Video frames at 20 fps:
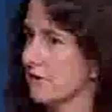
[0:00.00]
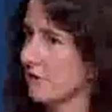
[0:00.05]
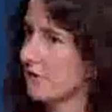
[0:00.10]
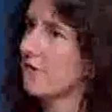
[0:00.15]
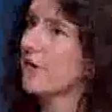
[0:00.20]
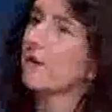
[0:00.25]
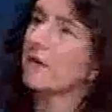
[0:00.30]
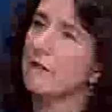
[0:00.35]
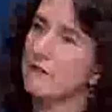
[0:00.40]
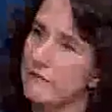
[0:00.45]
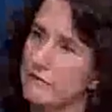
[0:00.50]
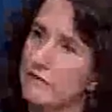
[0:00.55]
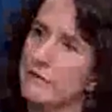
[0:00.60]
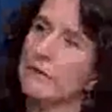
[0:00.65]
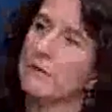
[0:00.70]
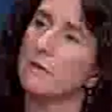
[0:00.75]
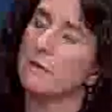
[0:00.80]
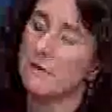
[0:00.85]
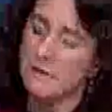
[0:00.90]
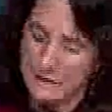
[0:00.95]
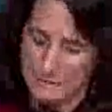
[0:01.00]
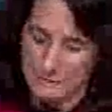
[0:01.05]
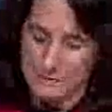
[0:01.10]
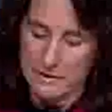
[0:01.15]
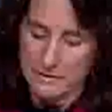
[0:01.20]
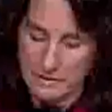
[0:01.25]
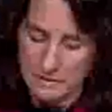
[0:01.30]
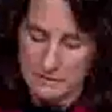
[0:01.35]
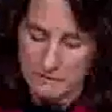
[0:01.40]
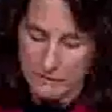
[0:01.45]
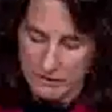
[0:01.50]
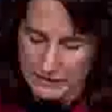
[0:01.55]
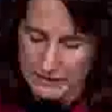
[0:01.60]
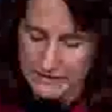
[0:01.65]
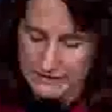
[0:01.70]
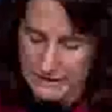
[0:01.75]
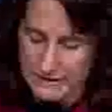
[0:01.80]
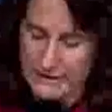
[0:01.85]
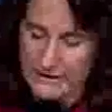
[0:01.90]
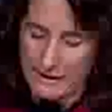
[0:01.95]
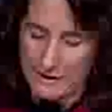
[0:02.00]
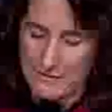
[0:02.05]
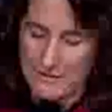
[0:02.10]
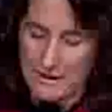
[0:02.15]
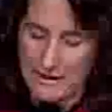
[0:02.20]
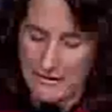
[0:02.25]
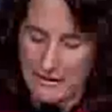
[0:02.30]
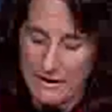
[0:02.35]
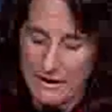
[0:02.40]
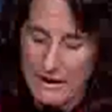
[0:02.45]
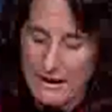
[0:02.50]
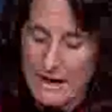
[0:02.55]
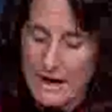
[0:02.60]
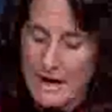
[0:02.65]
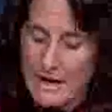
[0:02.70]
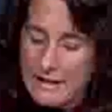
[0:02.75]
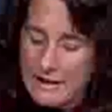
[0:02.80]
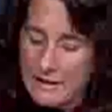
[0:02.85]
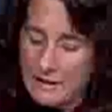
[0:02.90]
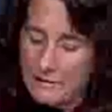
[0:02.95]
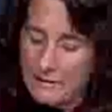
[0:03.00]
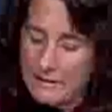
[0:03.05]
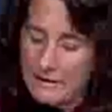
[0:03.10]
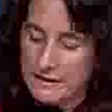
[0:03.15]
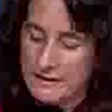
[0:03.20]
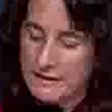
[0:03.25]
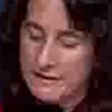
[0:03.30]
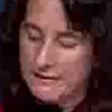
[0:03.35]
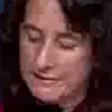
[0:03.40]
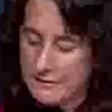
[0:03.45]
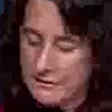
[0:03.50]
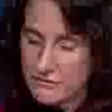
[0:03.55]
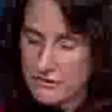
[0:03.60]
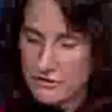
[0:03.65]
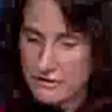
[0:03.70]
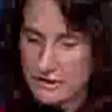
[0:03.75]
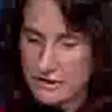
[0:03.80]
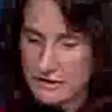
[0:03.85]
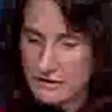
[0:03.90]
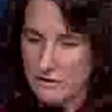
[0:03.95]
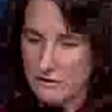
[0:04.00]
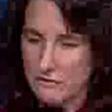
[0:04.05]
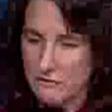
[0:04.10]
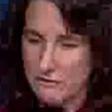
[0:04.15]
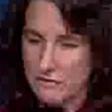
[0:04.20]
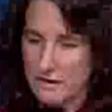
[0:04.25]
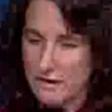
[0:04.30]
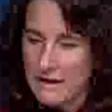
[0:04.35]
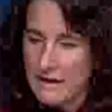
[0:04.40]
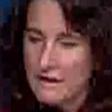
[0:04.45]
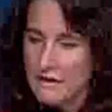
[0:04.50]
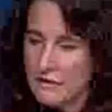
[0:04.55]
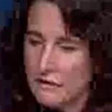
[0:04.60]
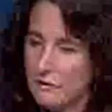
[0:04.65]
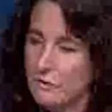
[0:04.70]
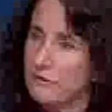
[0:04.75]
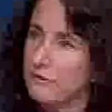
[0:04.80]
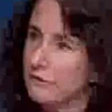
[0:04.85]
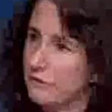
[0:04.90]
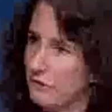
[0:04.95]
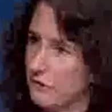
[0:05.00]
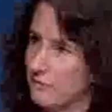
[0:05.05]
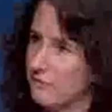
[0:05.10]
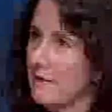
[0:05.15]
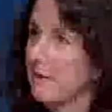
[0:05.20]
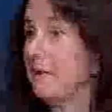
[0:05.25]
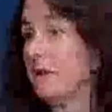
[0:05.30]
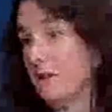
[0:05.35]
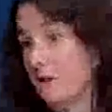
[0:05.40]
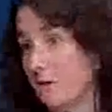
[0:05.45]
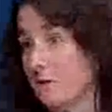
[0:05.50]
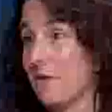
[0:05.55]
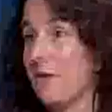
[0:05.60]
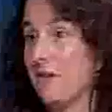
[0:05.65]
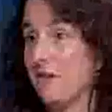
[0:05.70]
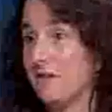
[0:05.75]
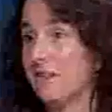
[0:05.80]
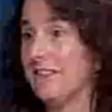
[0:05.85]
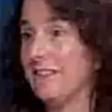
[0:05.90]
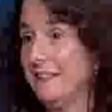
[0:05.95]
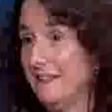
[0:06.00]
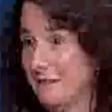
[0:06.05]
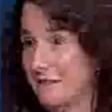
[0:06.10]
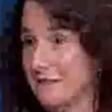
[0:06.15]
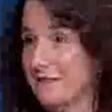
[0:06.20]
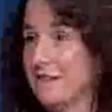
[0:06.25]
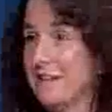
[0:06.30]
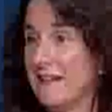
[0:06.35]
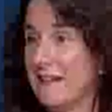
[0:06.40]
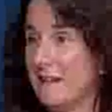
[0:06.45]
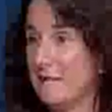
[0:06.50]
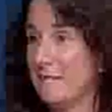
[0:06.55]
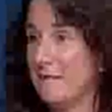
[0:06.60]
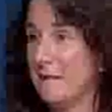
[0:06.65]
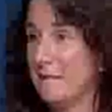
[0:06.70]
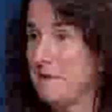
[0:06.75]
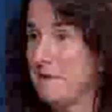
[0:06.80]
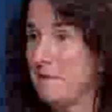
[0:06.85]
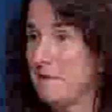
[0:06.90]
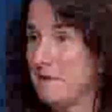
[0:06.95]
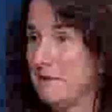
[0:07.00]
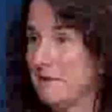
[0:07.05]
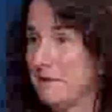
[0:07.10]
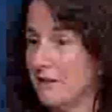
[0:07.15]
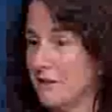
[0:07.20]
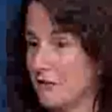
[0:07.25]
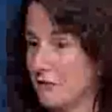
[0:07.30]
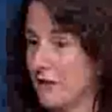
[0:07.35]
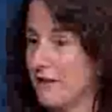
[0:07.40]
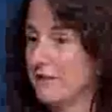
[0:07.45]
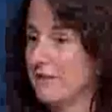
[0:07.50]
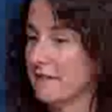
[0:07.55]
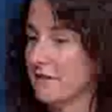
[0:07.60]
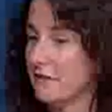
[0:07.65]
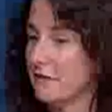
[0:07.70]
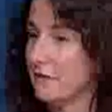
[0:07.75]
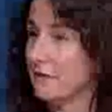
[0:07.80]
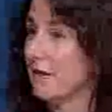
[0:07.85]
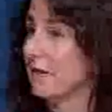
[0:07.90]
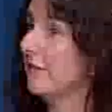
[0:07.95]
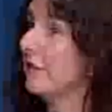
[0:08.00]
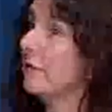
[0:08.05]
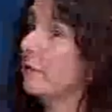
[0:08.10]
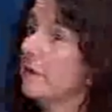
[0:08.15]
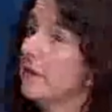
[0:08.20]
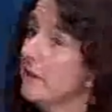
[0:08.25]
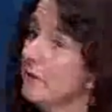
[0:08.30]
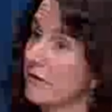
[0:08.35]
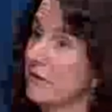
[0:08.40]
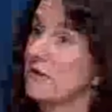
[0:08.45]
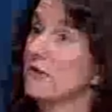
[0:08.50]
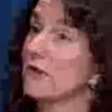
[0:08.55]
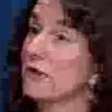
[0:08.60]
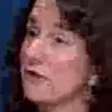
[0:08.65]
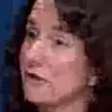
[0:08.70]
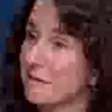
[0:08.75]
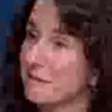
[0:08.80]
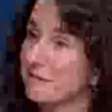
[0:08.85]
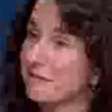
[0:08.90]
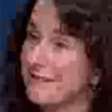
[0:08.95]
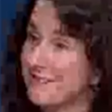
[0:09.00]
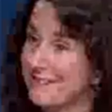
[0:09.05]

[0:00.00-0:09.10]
And there's very few that we can really say that about. Now, it's interesting, you used a term that we don't often hear, and maybe we'll address this. You said that we know the germ.